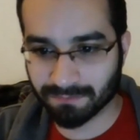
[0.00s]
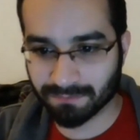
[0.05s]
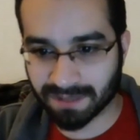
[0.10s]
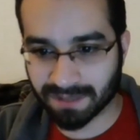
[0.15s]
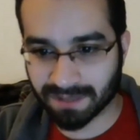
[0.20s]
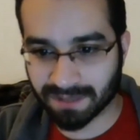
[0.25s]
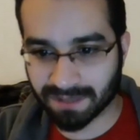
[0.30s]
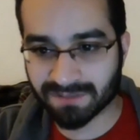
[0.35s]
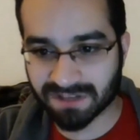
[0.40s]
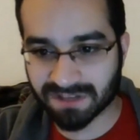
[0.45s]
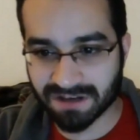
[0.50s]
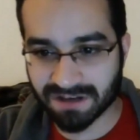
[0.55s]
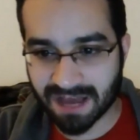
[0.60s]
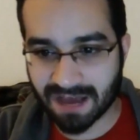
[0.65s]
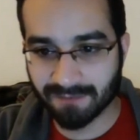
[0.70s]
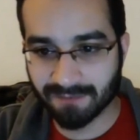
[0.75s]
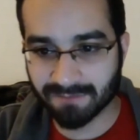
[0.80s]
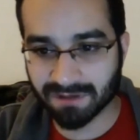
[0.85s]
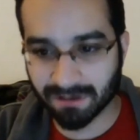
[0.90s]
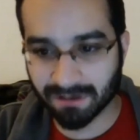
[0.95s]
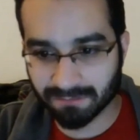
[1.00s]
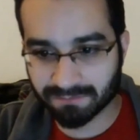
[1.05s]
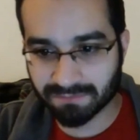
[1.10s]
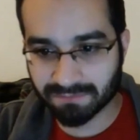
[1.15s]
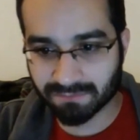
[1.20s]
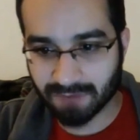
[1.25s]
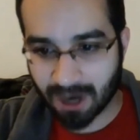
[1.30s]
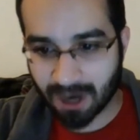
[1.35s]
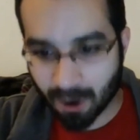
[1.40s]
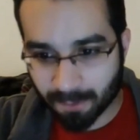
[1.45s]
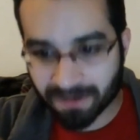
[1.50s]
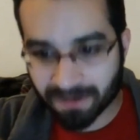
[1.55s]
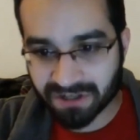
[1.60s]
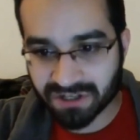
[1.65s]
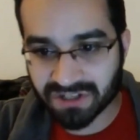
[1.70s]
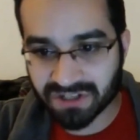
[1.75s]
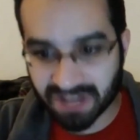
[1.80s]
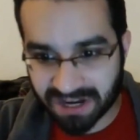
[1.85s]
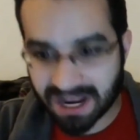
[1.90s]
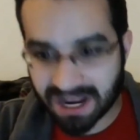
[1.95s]
Games could not, you know, R P
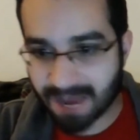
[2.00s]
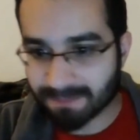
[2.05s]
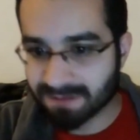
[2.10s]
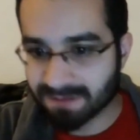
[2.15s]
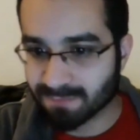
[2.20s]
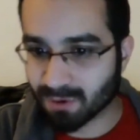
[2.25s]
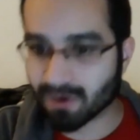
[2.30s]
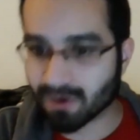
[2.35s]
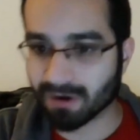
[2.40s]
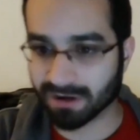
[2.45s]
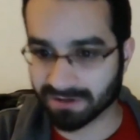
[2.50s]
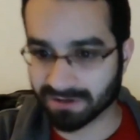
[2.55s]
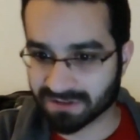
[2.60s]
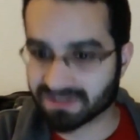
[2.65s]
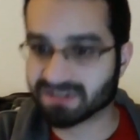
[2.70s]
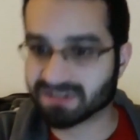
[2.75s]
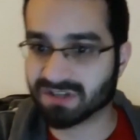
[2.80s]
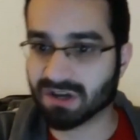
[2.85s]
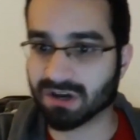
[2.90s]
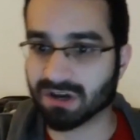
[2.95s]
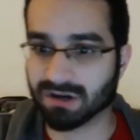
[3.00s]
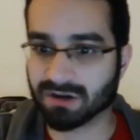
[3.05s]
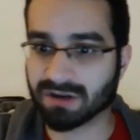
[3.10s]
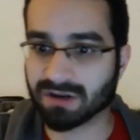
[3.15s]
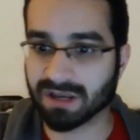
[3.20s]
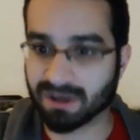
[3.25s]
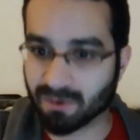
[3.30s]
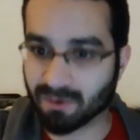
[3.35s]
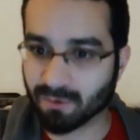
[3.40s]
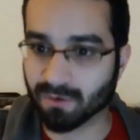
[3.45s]
Gs could not be boring. This is good. Okay, cool.